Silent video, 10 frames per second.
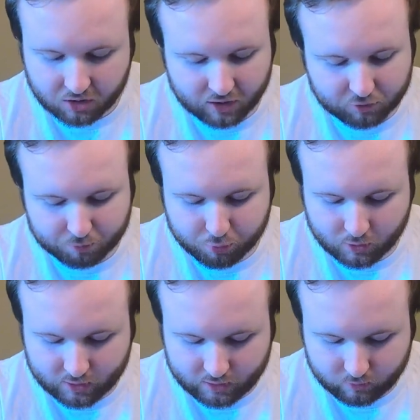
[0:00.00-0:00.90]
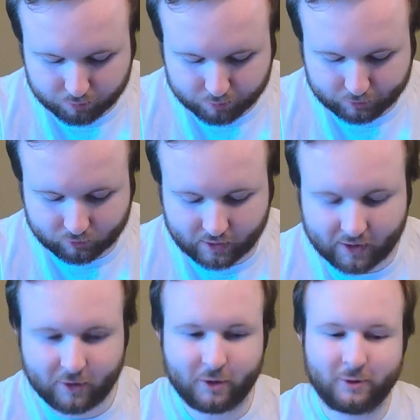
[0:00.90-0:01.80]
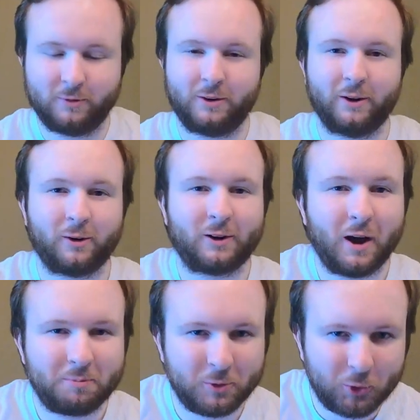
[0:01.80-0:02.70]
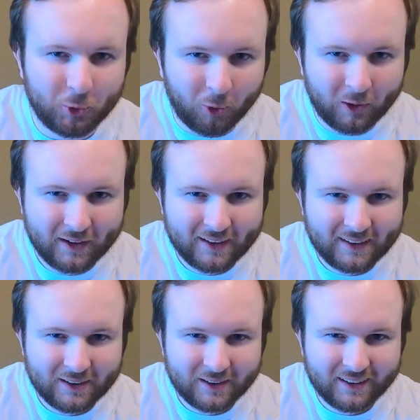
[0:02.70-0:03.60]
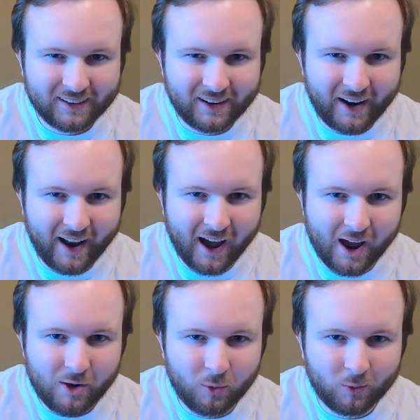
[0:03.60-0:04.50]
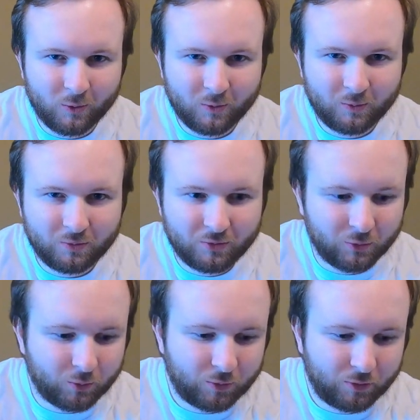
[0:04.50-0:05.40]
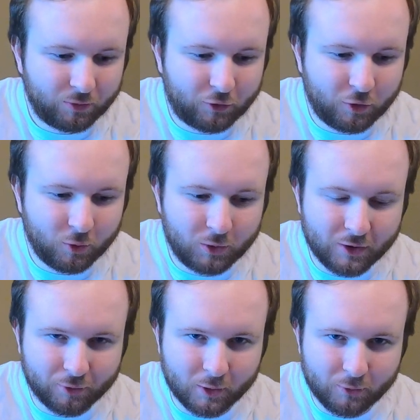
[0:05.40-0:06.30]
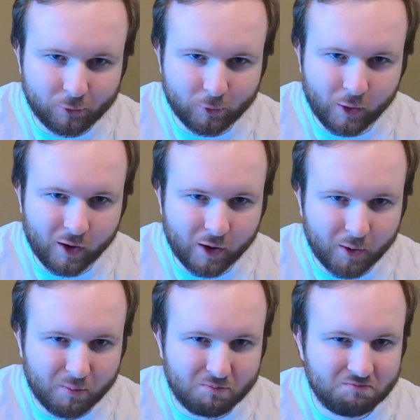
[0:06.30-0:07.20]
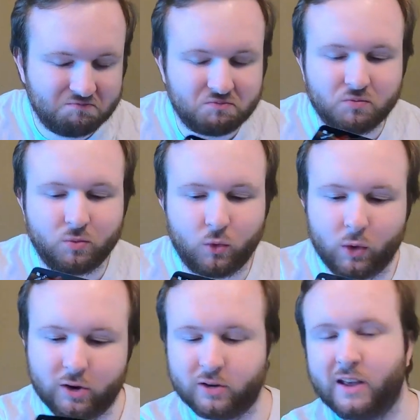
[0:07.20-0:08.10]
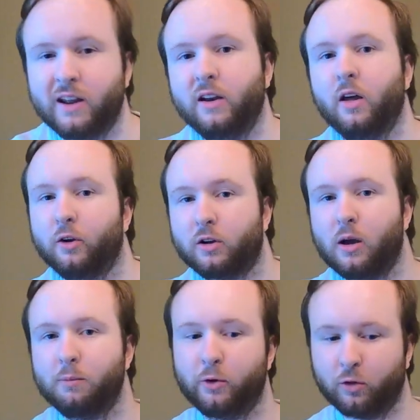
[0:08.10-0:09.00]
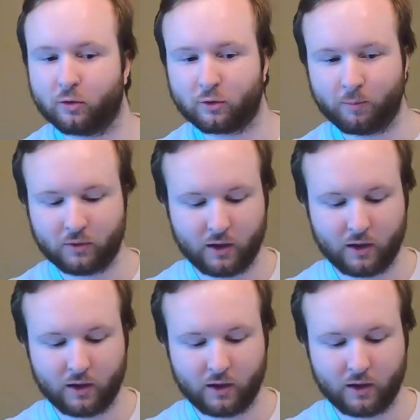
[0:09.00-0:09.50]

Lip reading: It's pretty standard, cup noodle, not too different from what you get in other cup noodles.